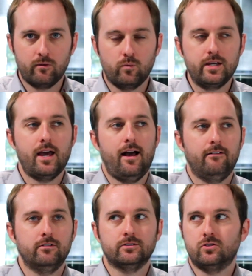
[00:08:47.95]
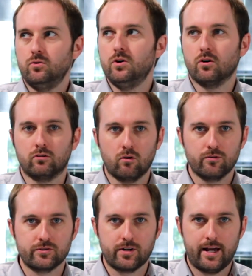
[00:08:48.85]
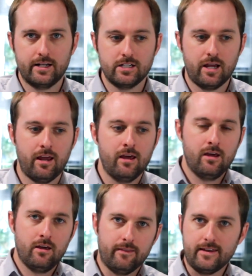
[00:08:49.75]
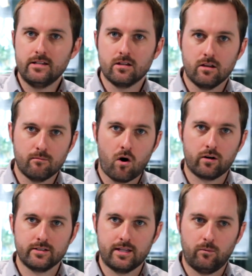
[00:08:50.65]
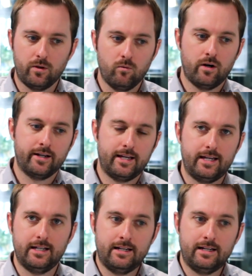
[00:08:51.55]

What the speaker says: We have a 2-year growth strategy. These are the marks that we want to hit.